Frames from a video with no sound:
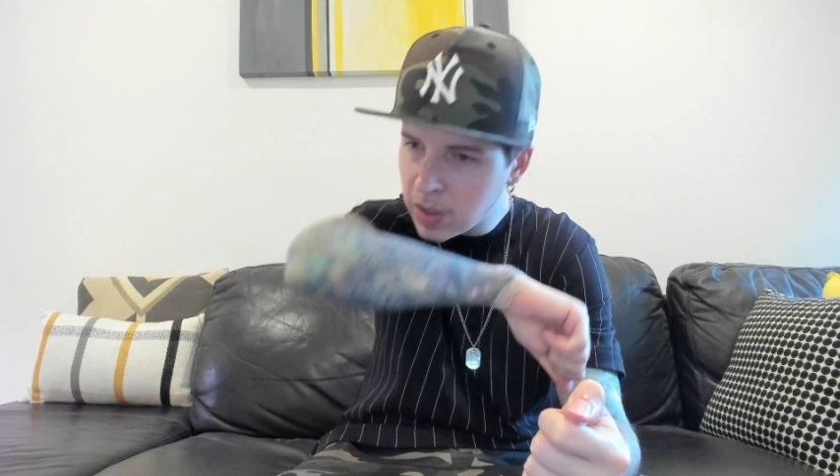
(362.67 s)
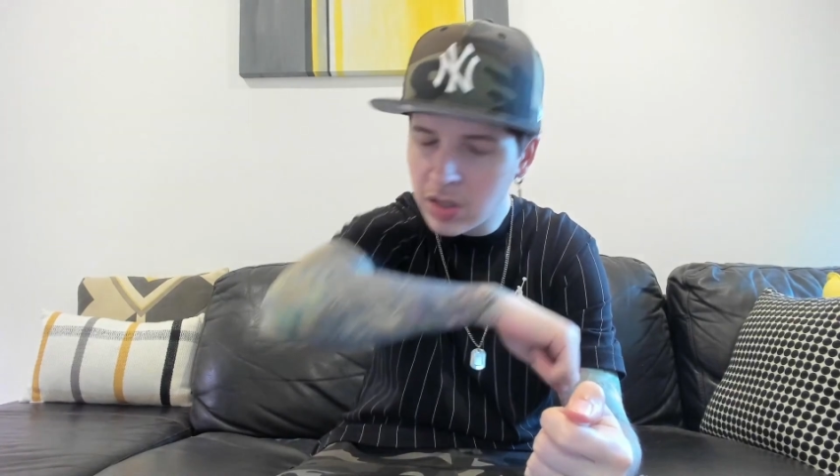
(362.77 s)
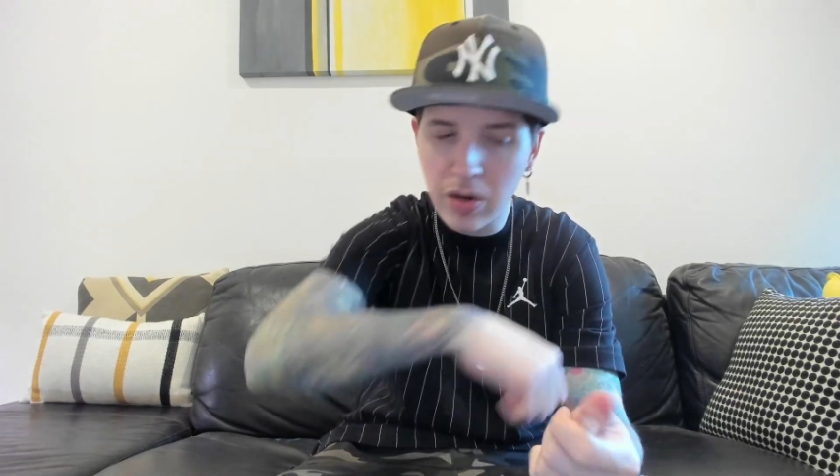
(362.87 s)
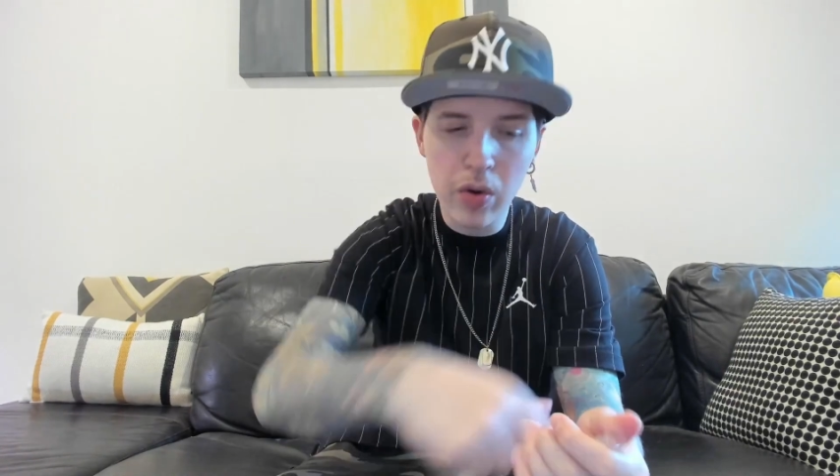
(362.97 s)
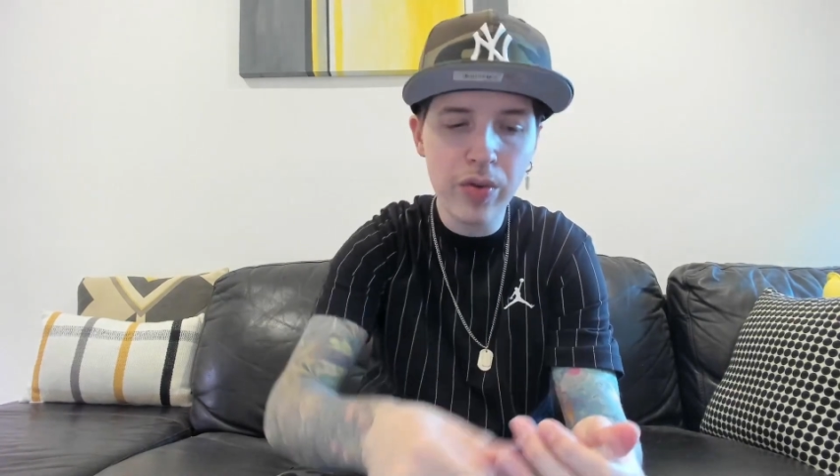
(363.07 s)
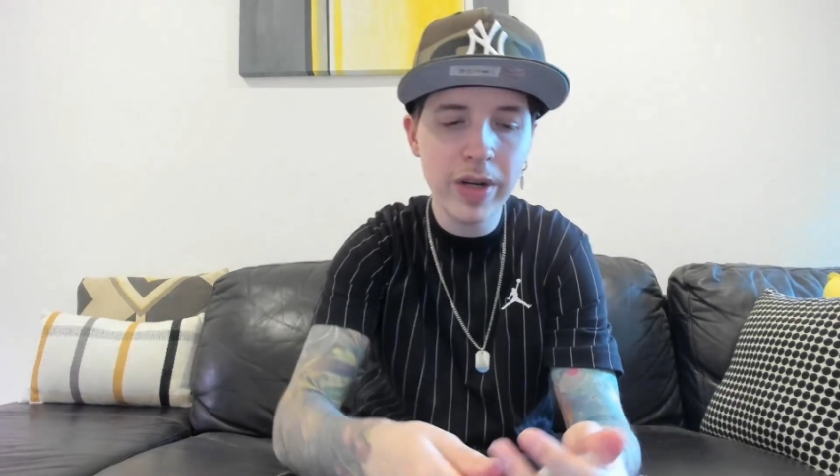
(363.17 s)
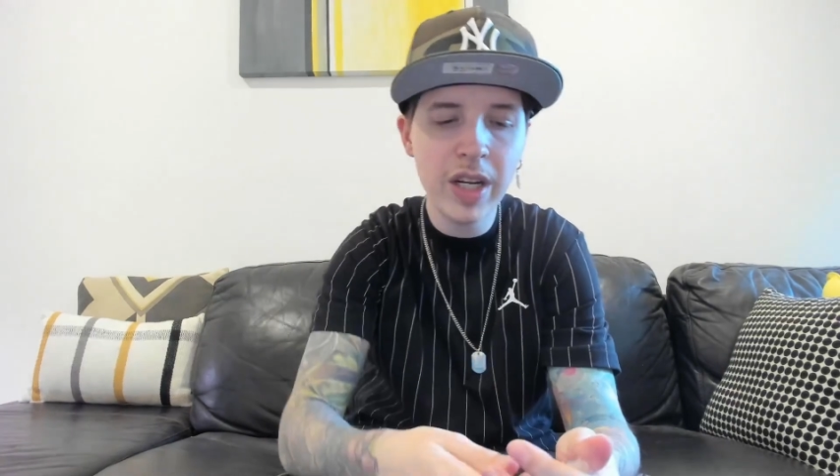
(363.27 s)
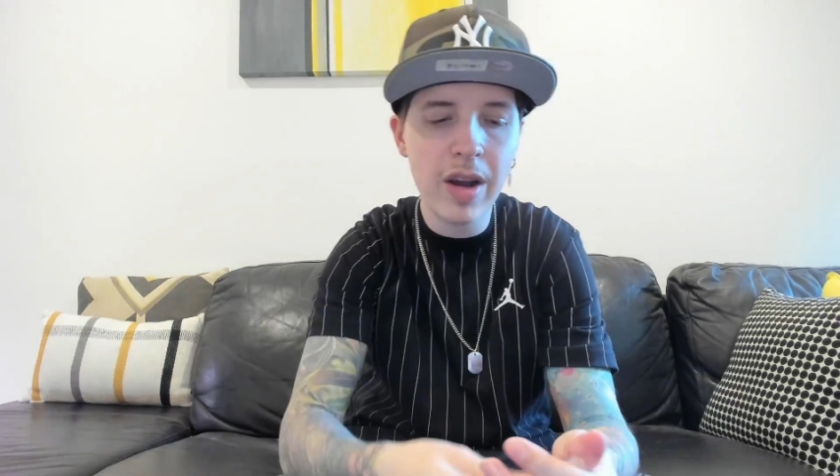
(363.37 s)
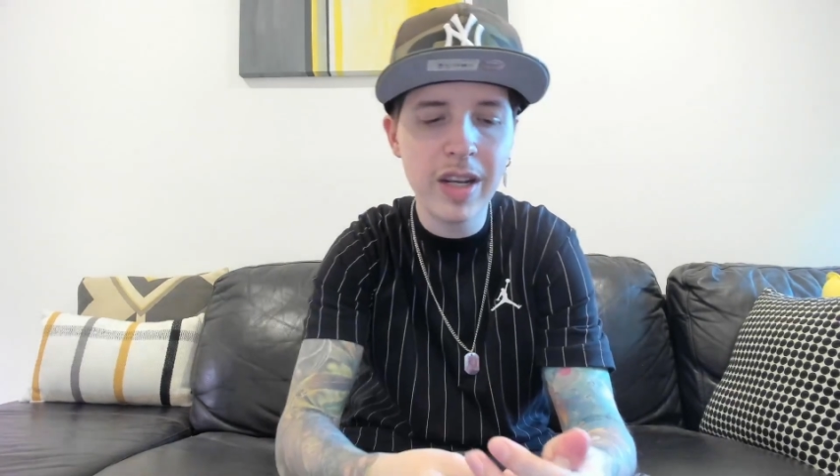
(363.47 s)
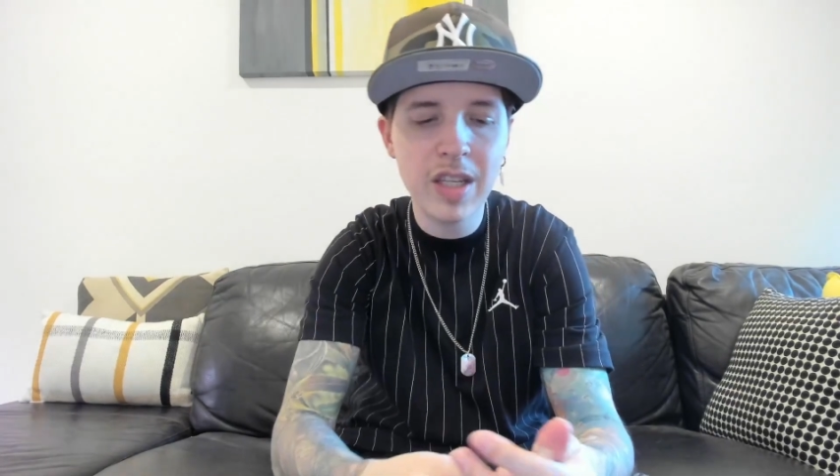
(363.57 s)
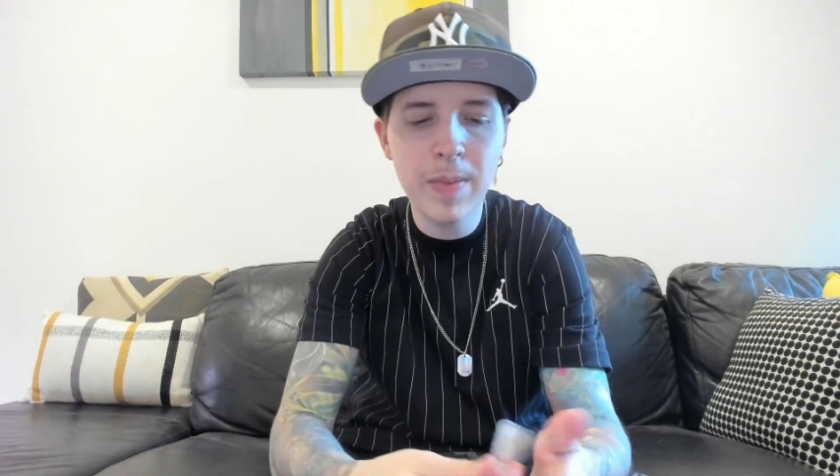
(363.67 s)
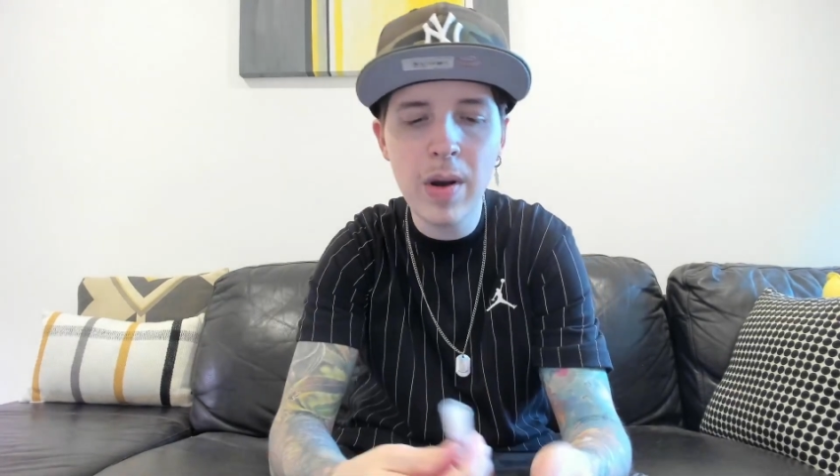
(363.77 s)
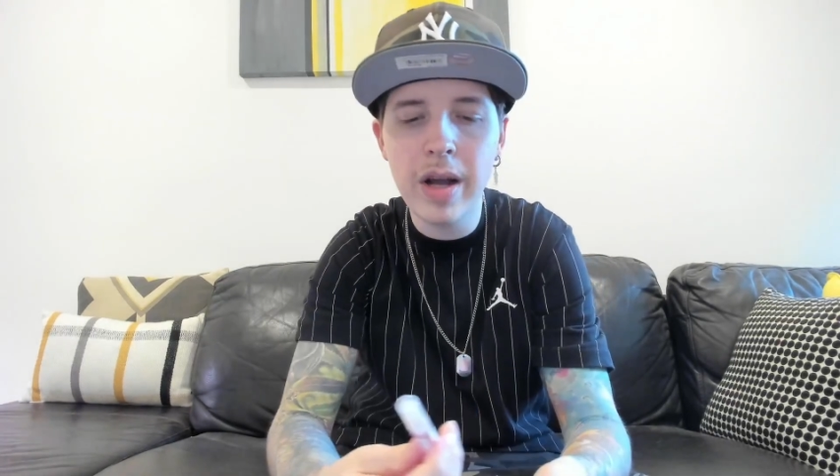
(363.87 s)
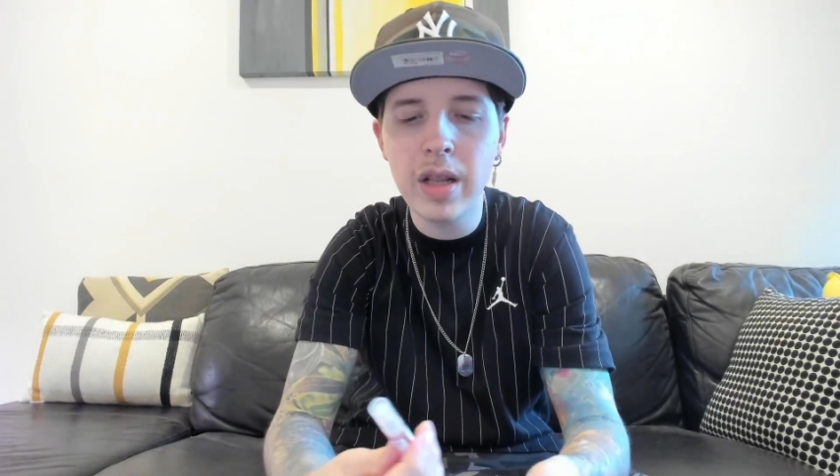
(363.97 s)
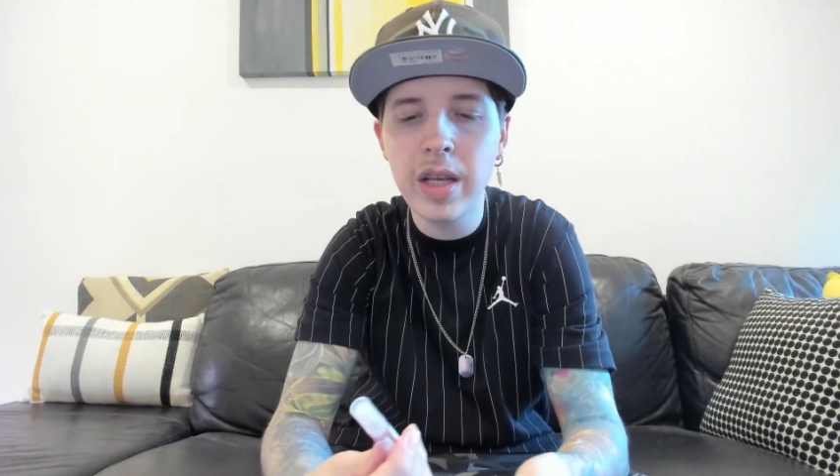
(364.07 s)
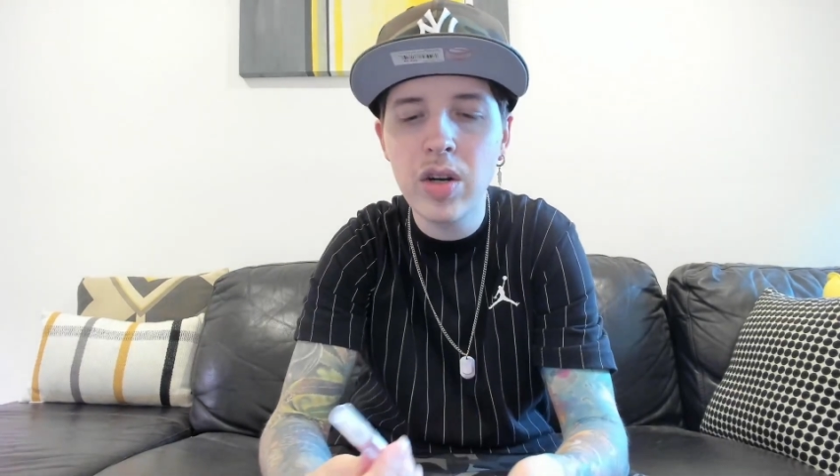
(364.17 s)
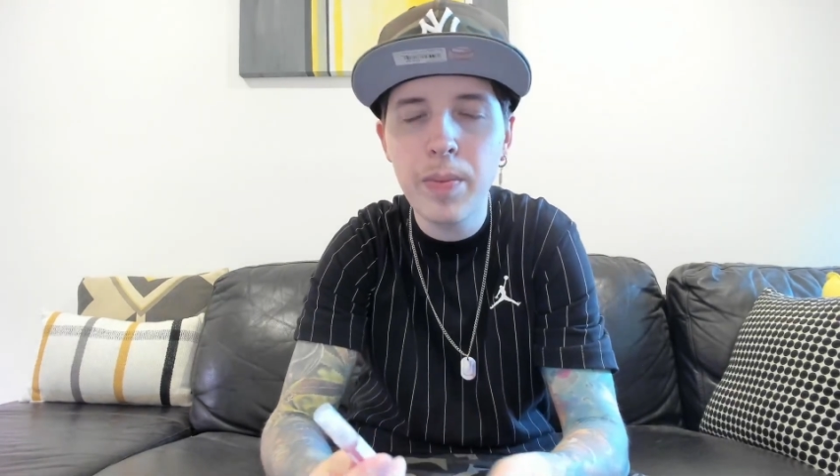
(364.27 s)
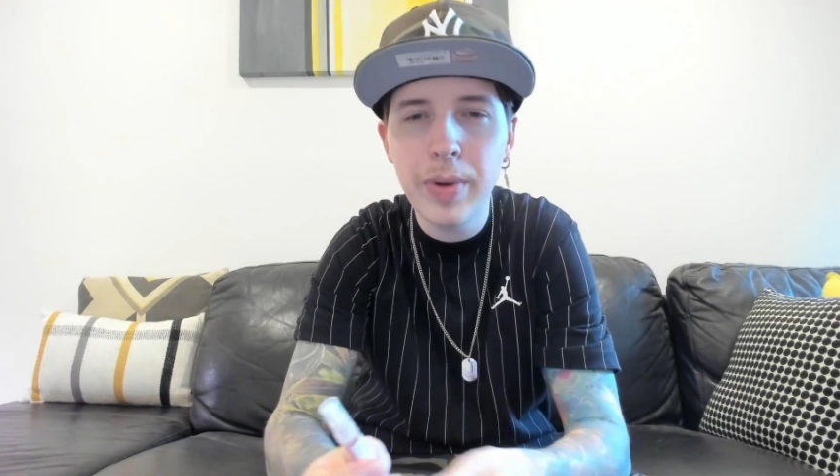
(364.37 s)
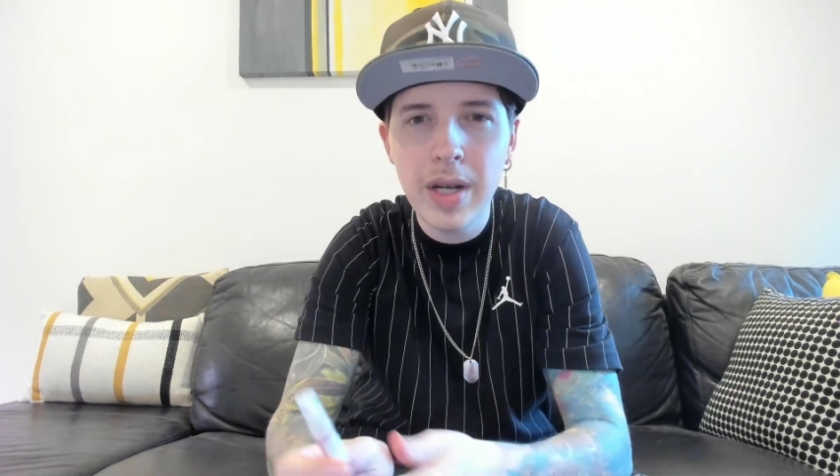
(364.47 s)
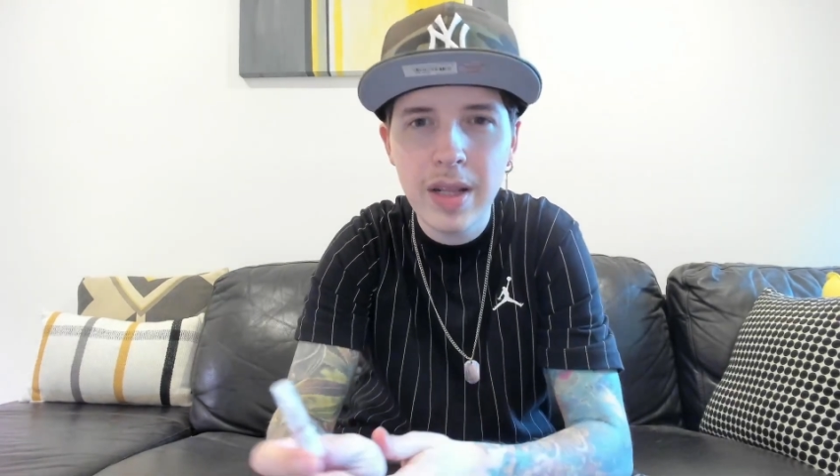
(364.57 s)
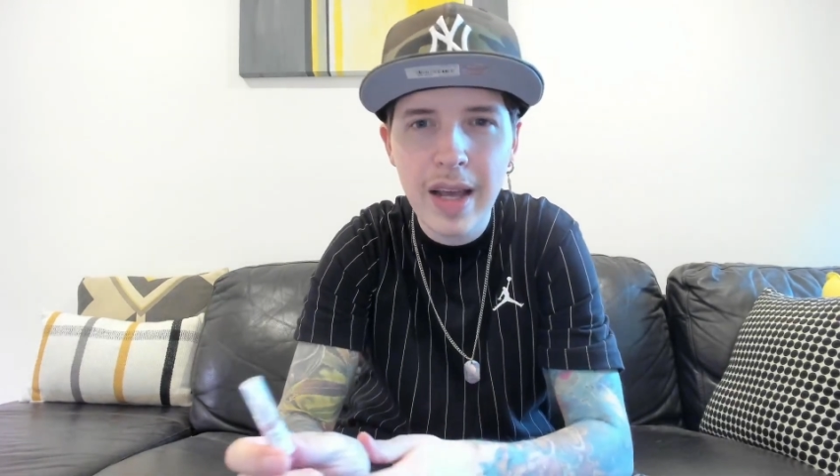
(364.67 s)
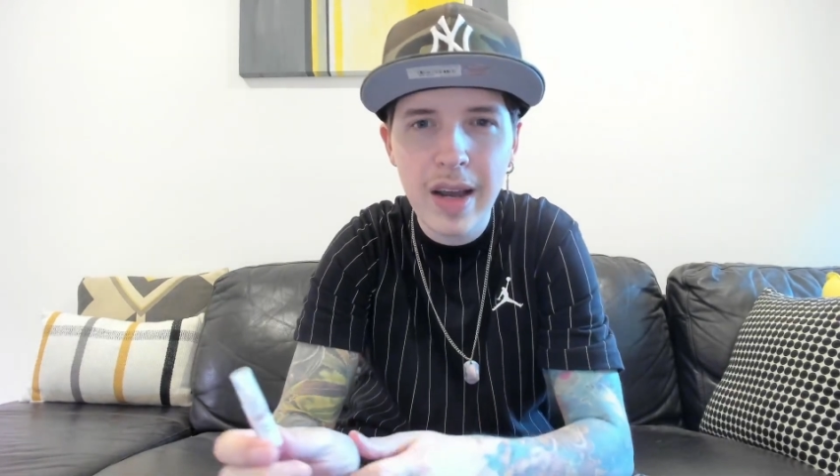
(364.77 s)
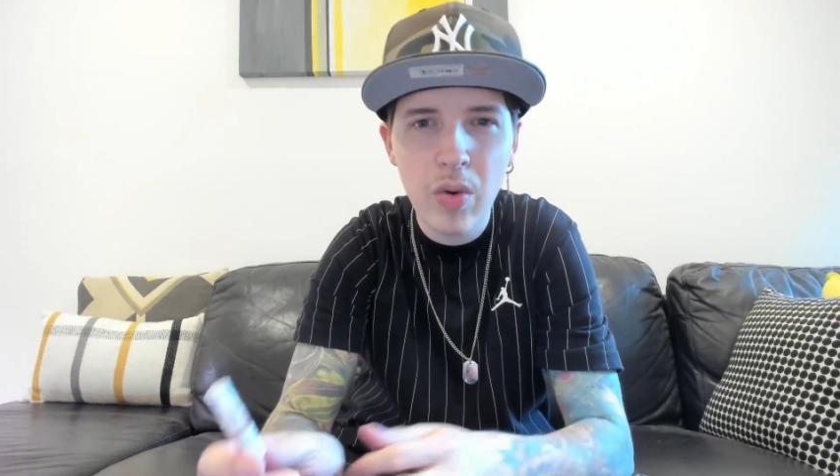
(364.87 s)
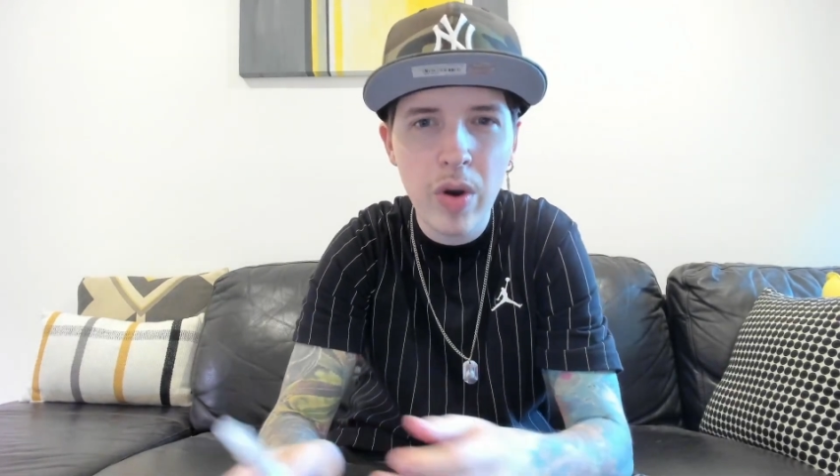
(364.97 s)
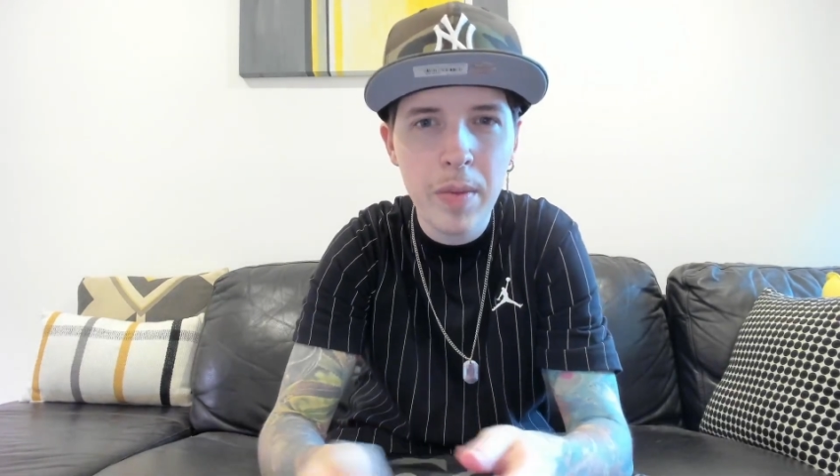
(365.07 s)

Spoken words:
So already I can smell a little bit of that a